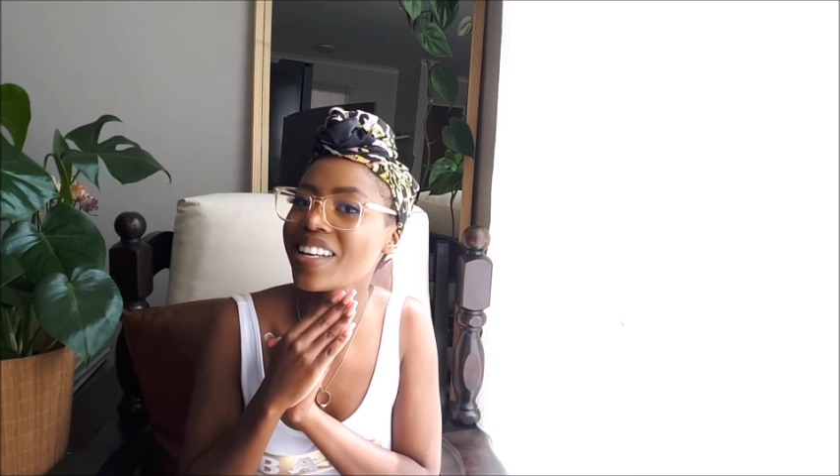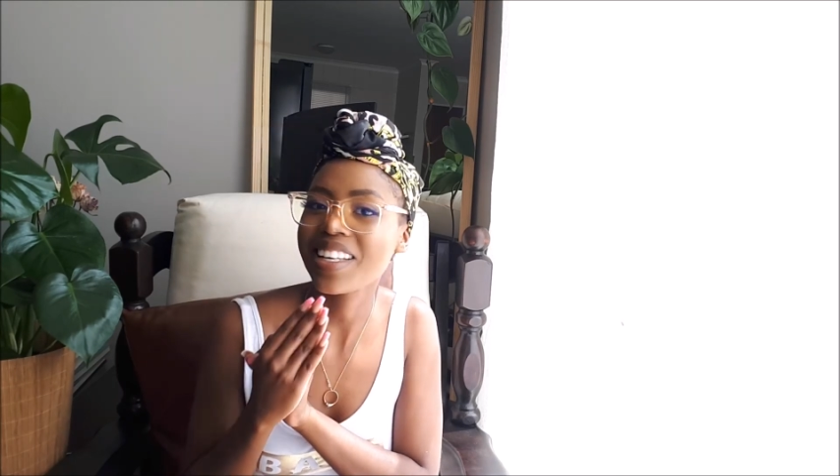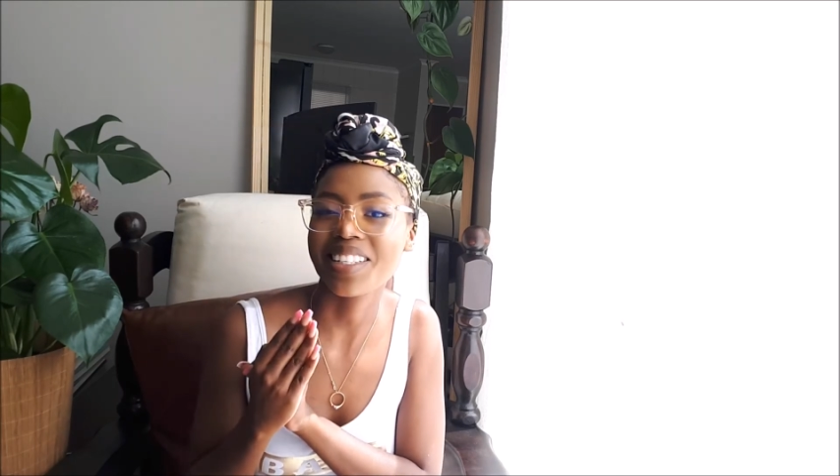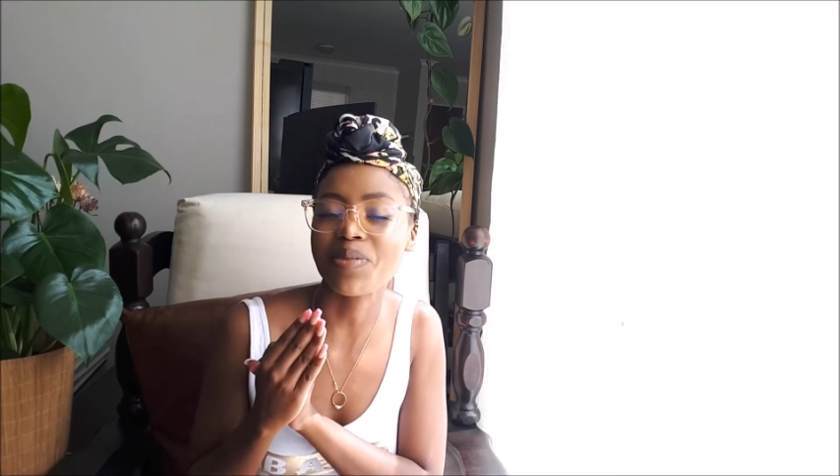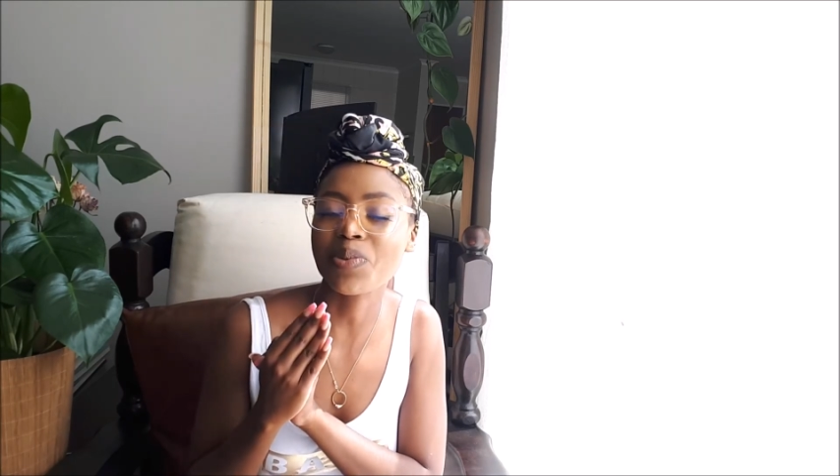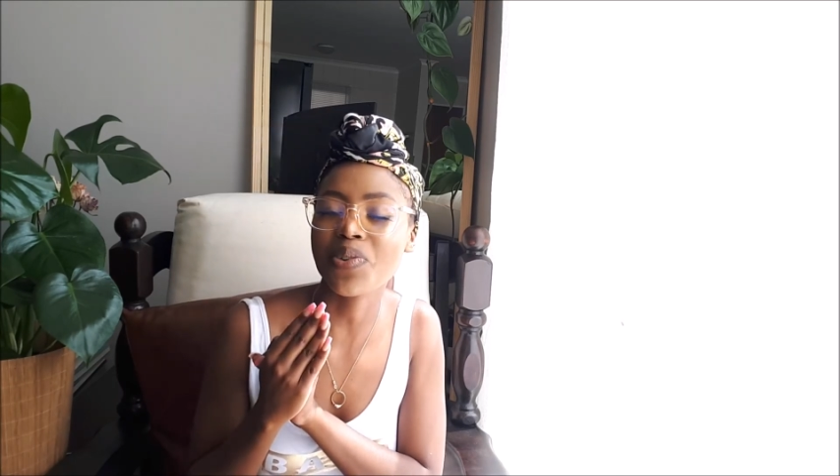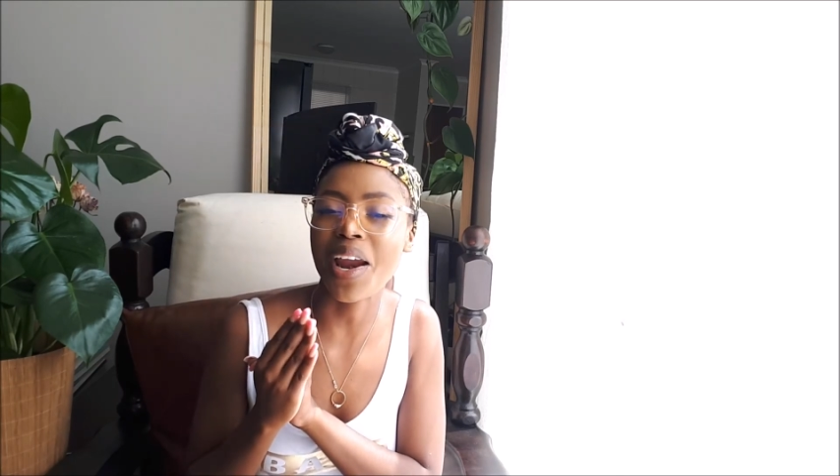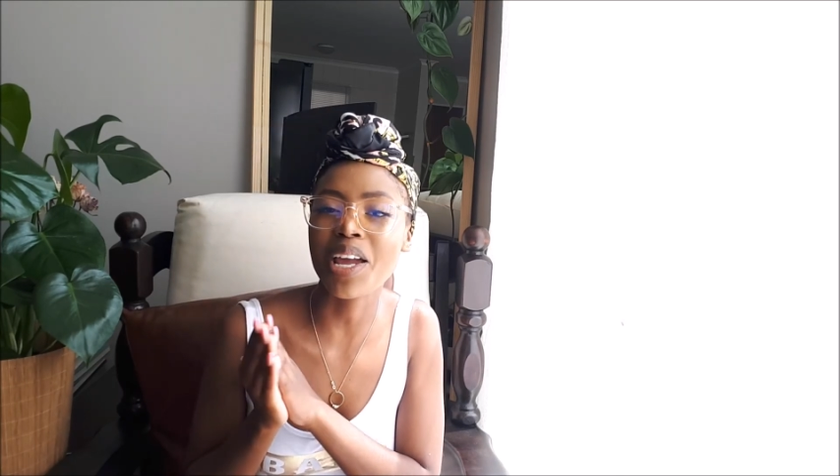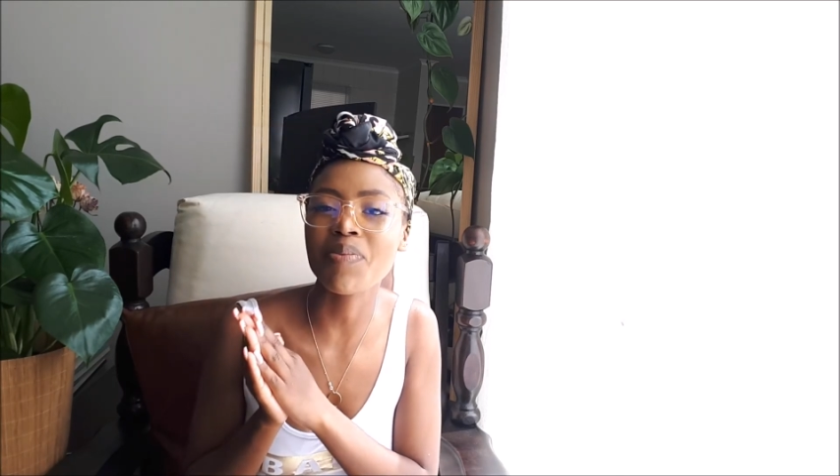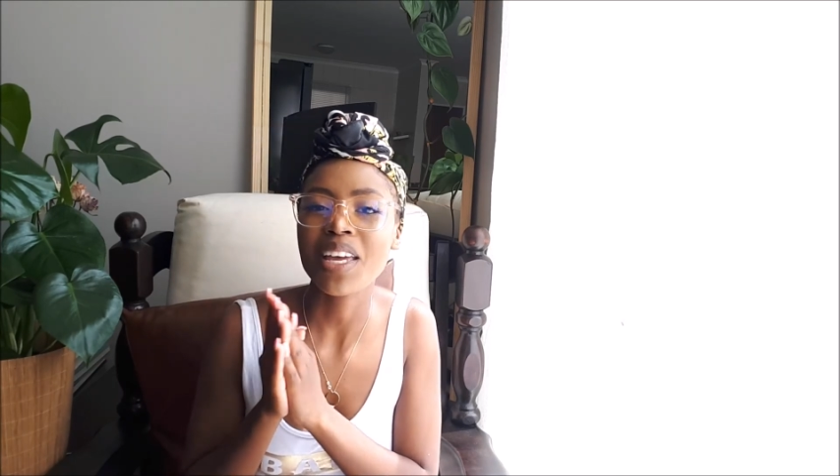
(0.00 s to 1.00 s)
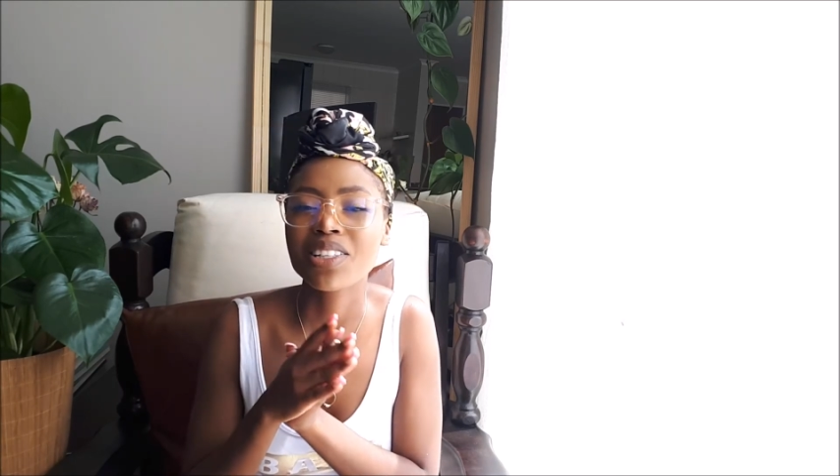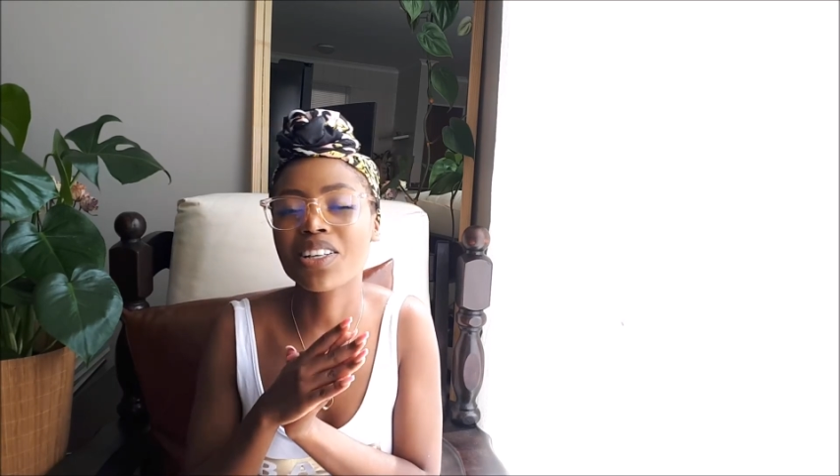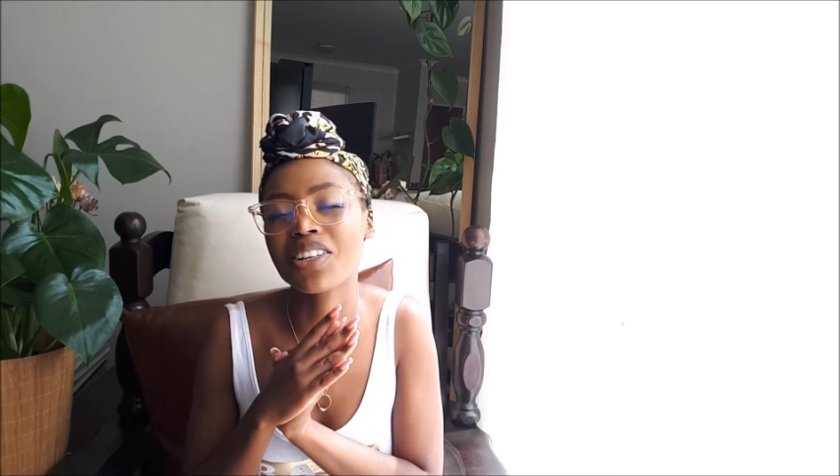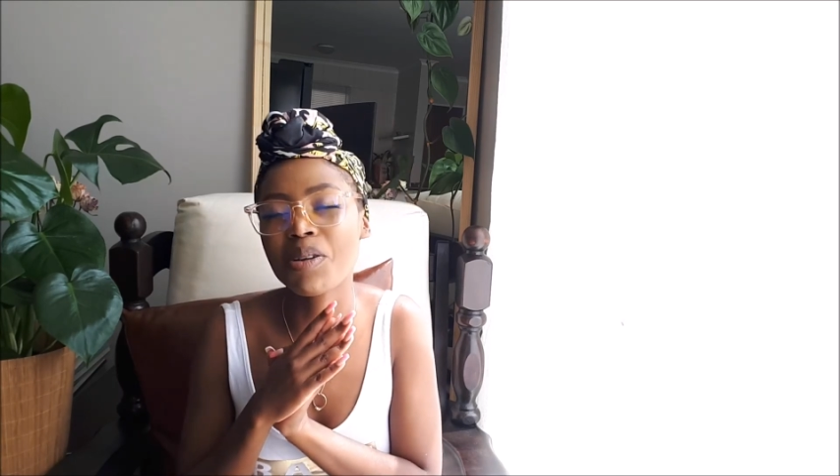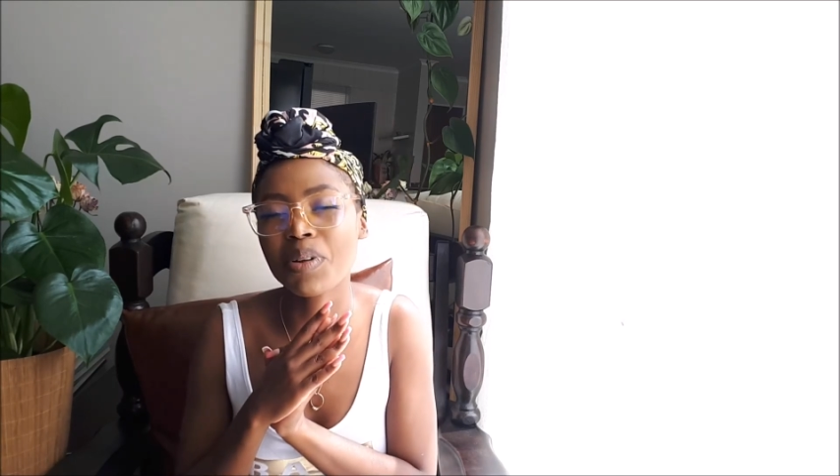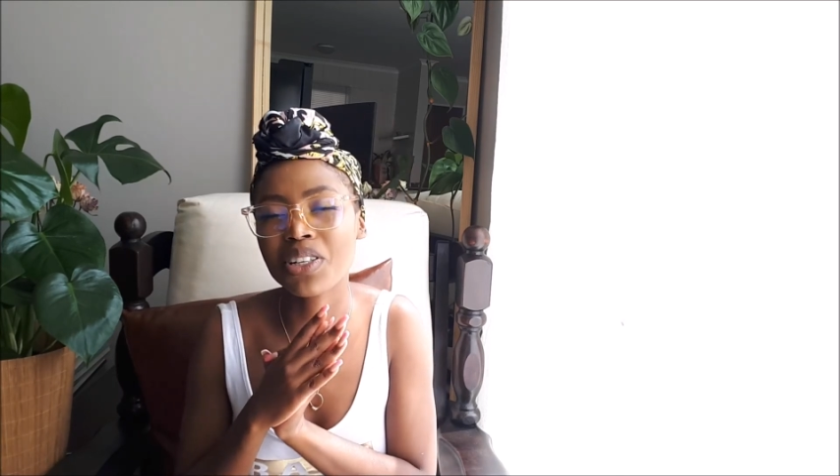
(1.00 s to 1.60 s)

subscribe, turn on your bell